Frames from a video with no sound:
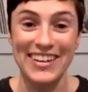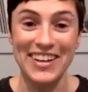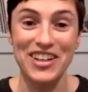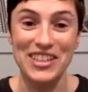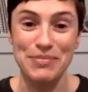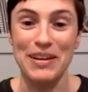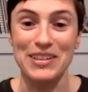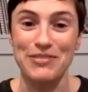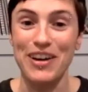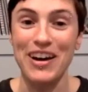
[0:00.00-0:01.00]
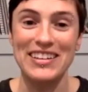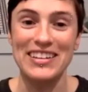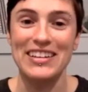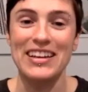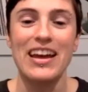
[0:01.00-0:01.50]
and unexpected
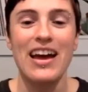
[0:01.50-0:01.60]
finding.